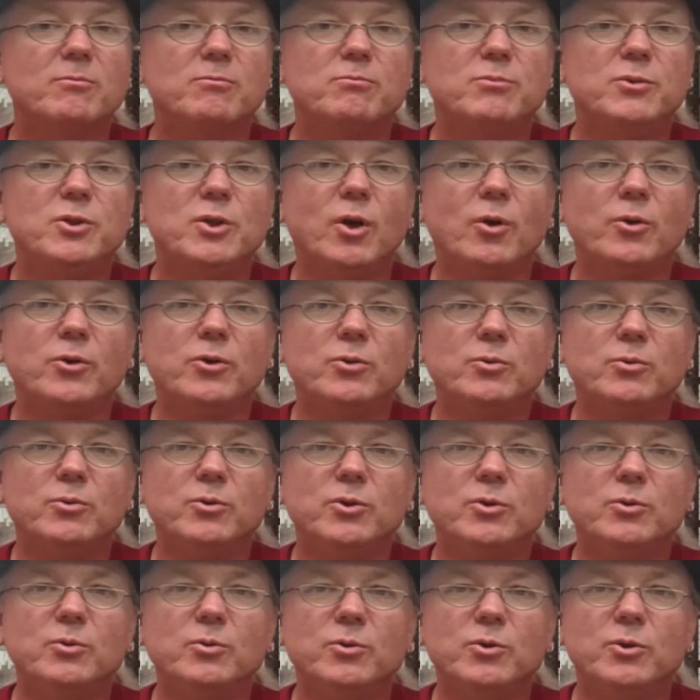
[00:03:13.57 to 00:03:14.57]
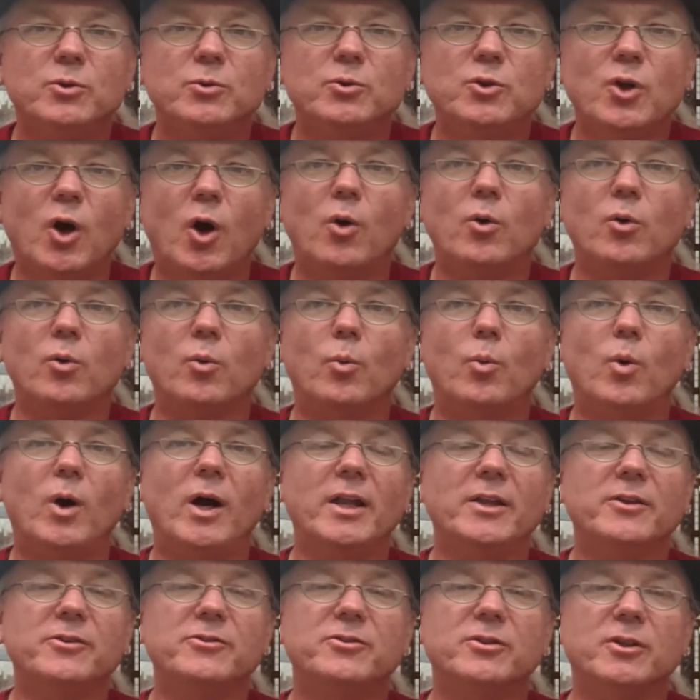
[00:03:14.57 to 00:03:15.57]
you know, you, you, you don't
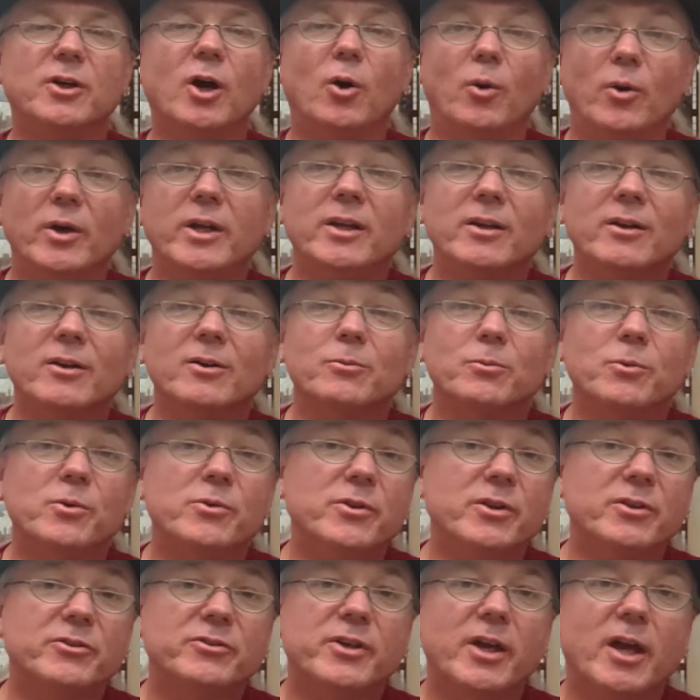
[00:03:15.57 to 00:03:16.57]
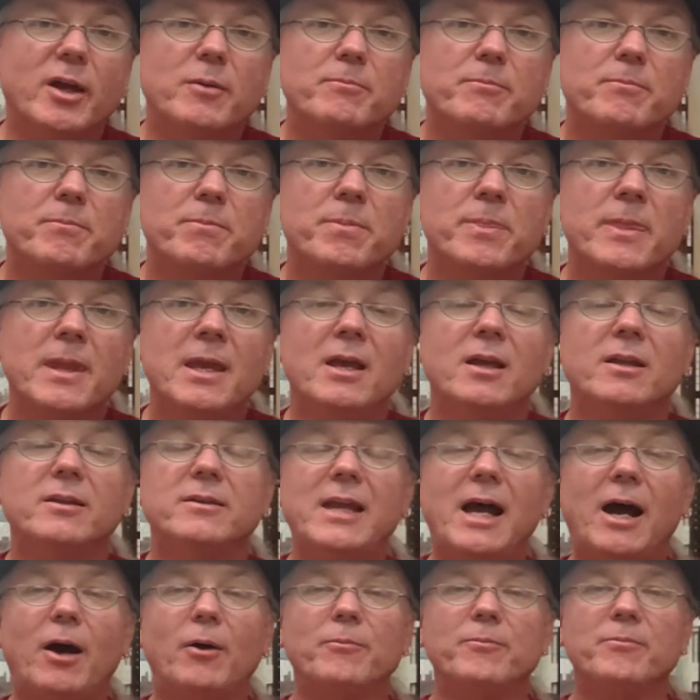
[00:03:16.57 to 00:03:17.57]
want to go here with this game.
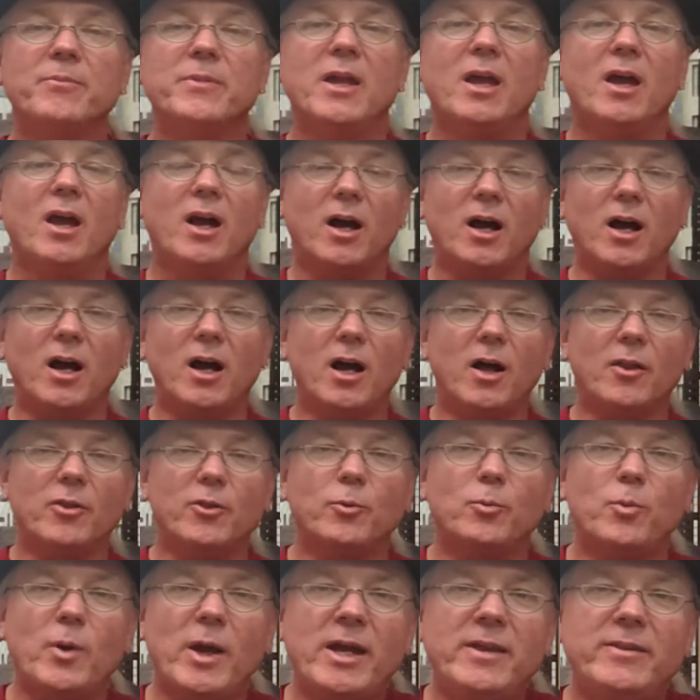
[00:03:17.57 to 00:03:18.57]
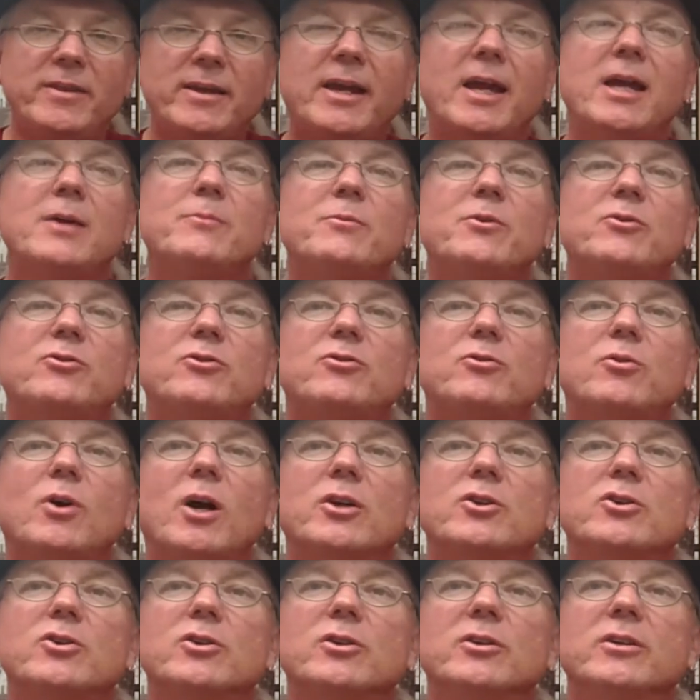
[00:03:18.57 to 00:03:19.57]
Now, uh, the way the game is
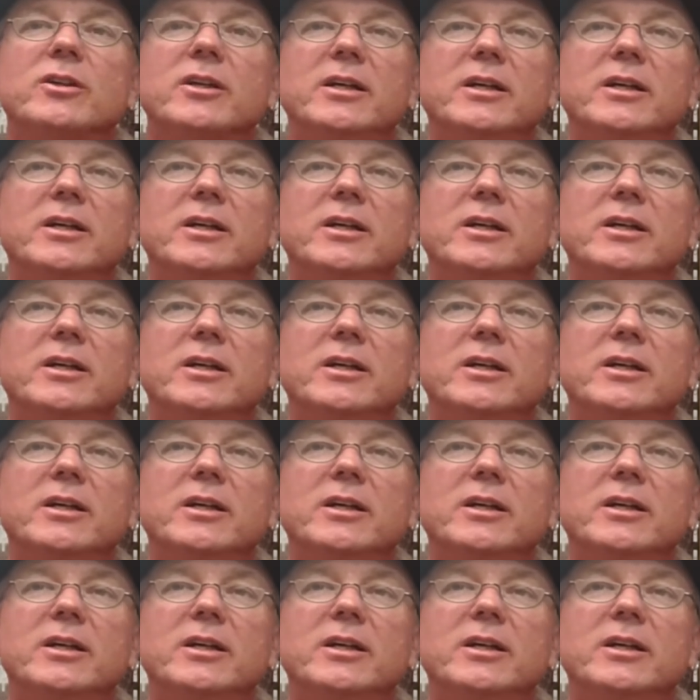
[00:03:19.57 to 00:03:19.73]
structured